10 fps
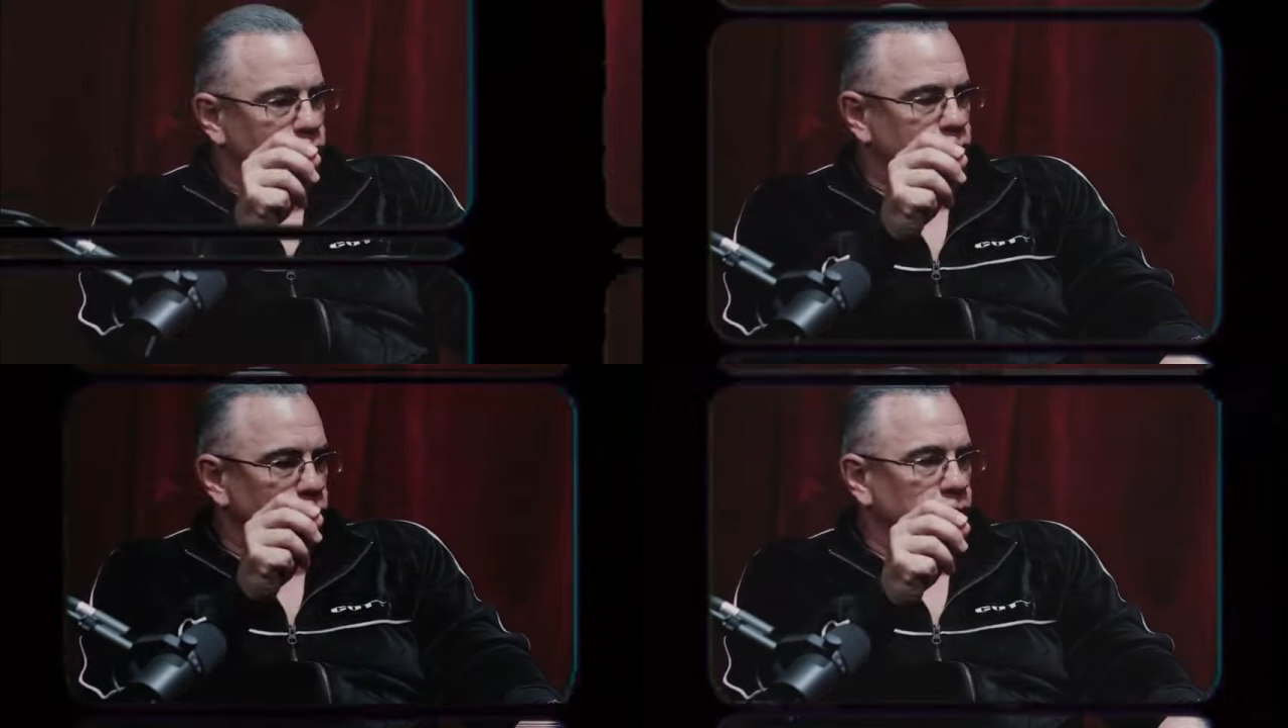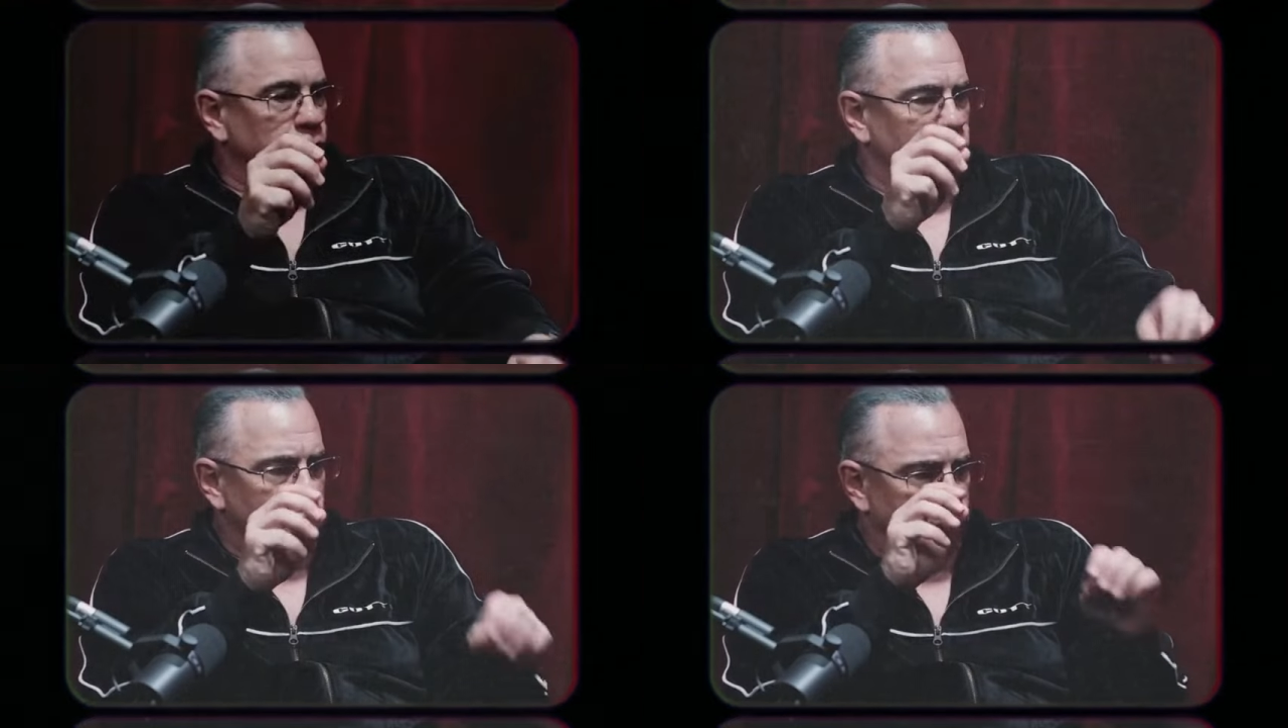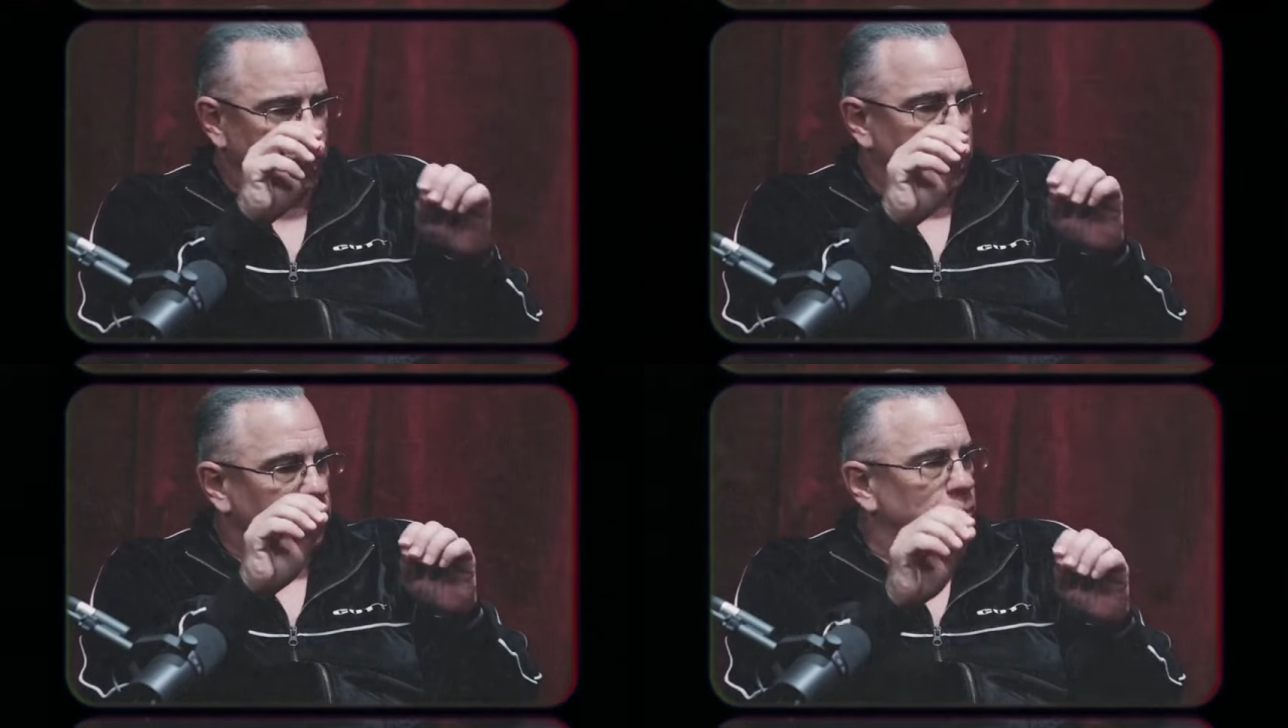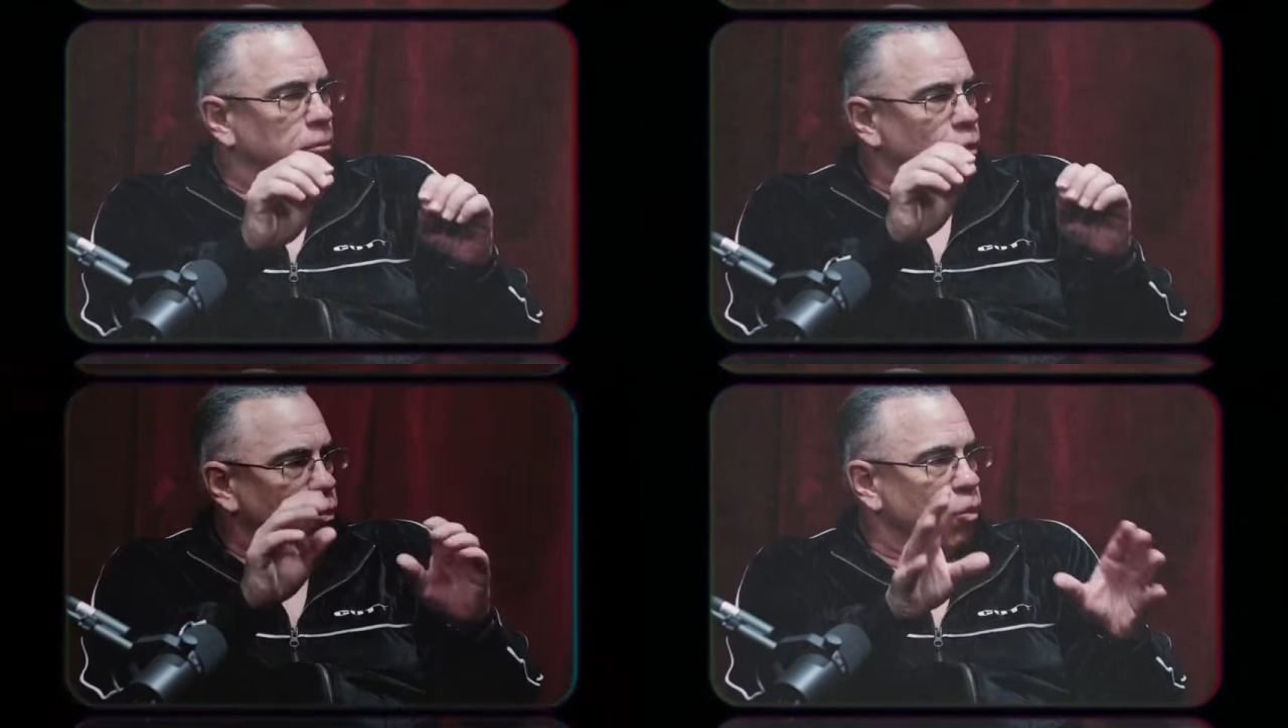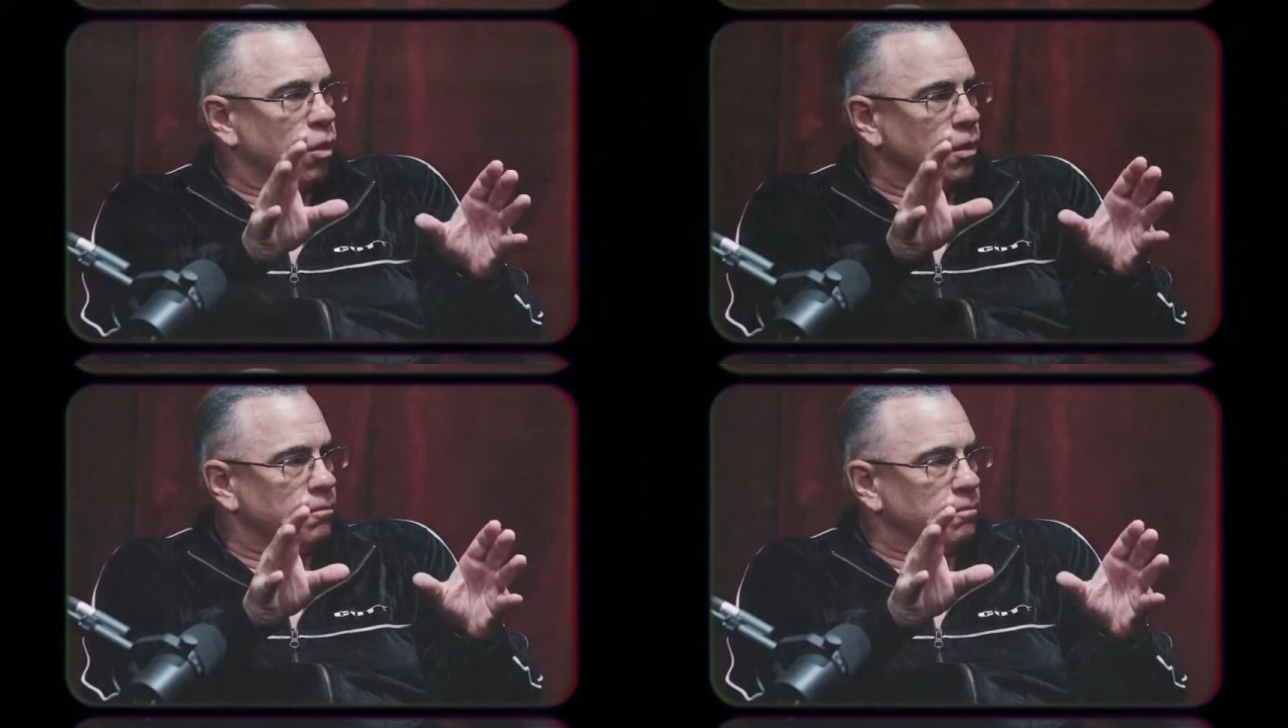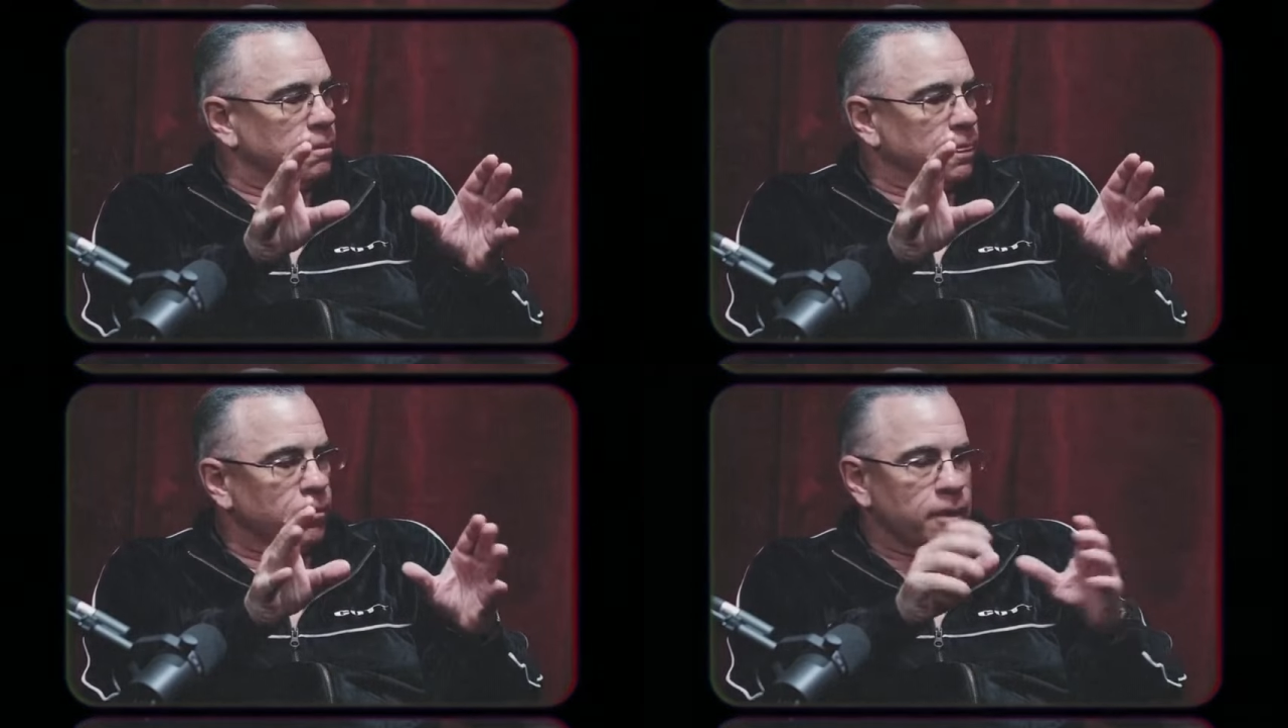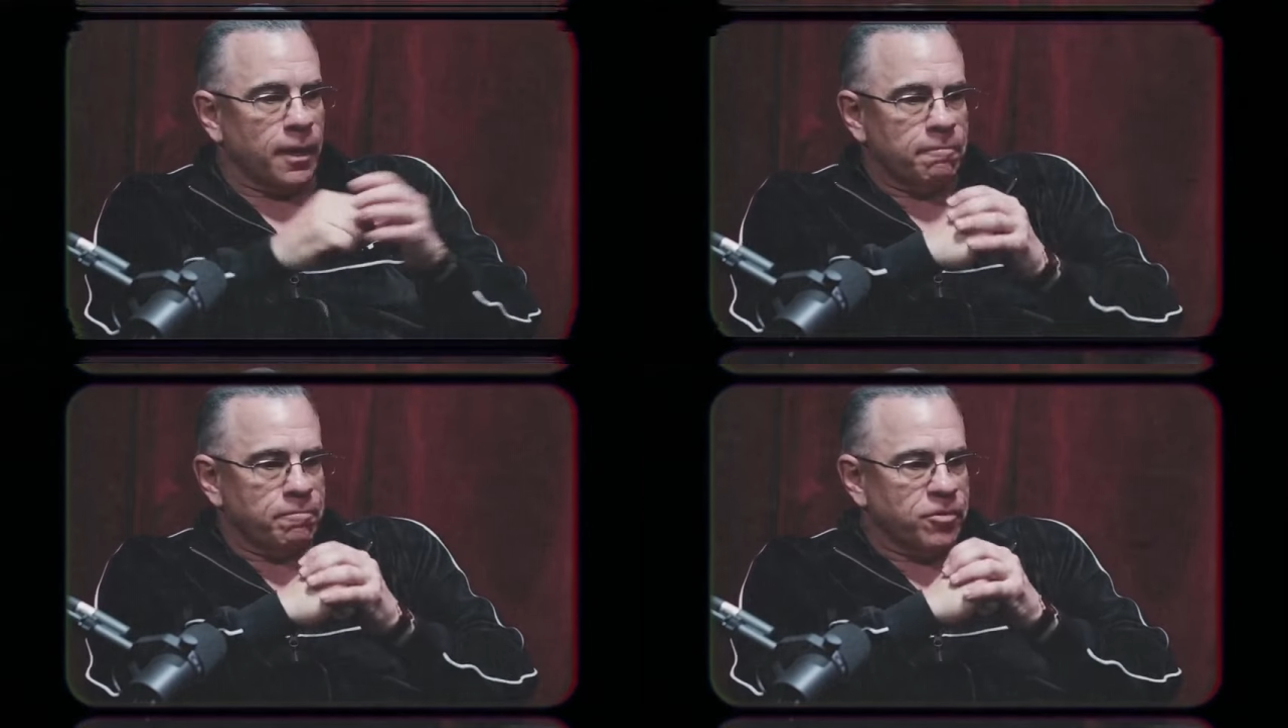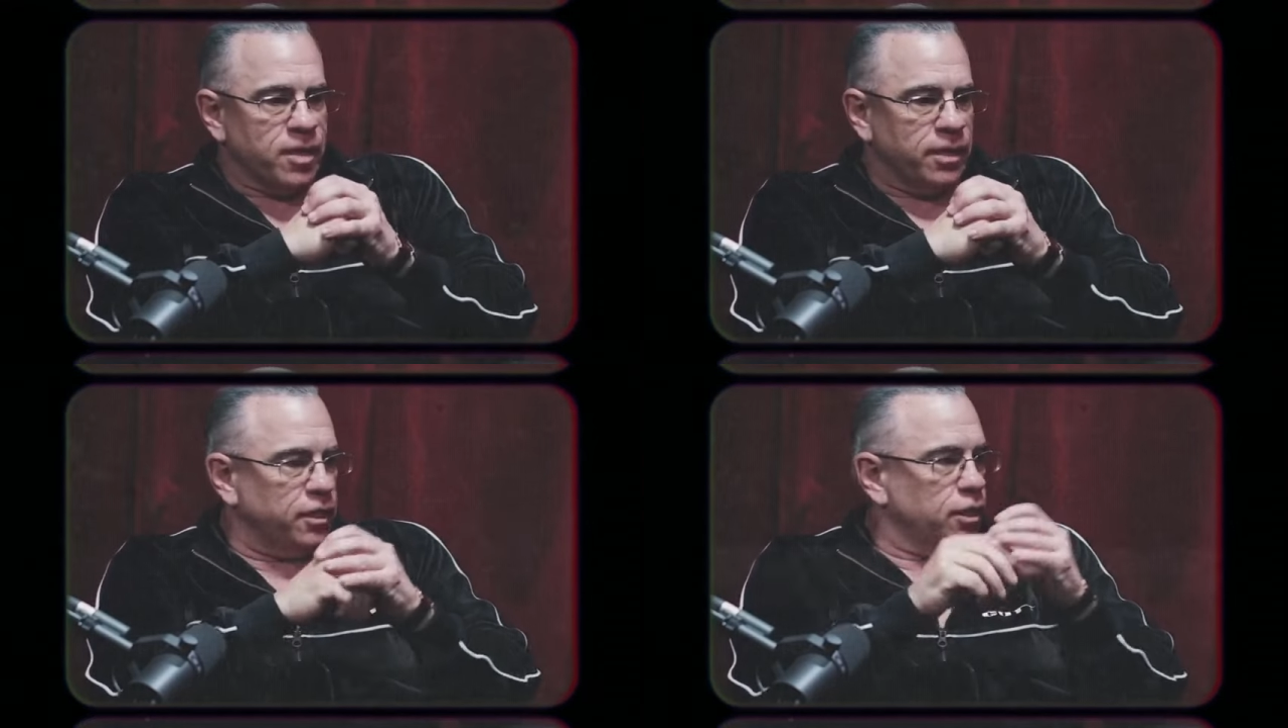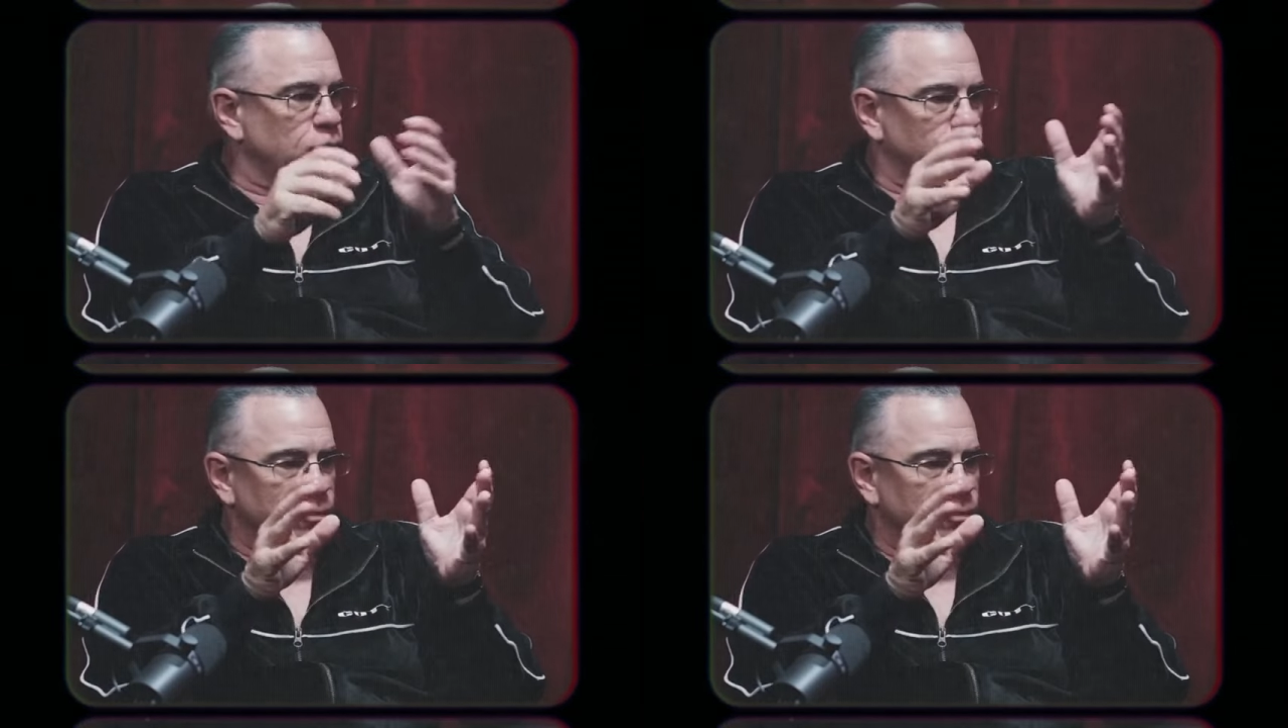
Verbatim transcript: during the, during the Colombo War. Okay, there's an entity.